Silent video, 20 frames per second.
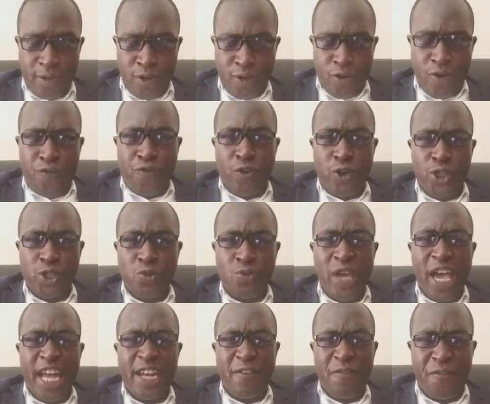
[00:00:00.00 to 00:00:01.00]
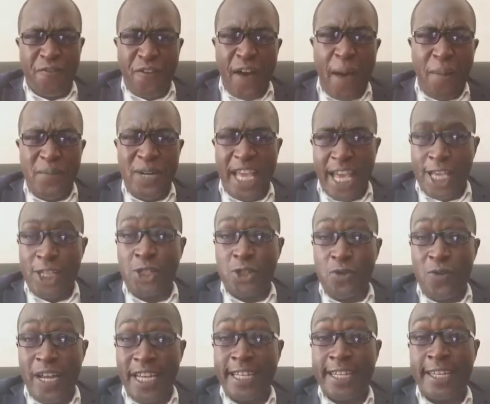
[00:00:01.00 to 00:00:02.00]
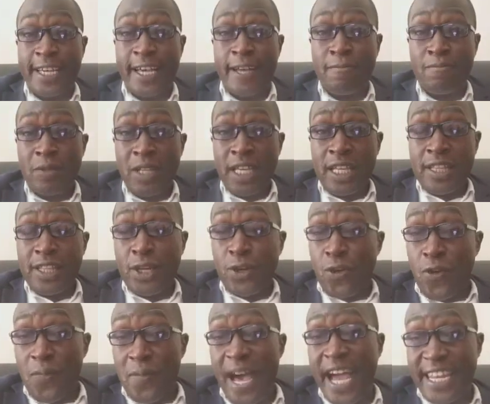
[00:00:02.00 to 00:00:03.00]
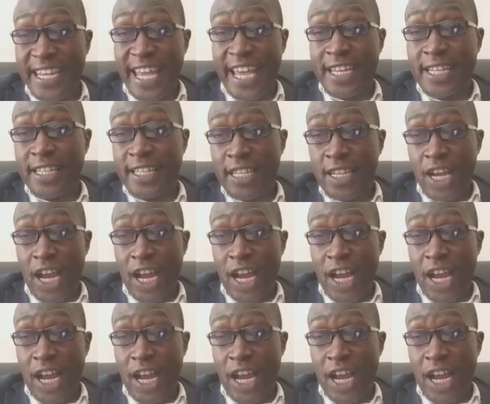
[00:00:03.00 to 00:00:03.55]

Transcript: Of course, we had firmly assured the commandant.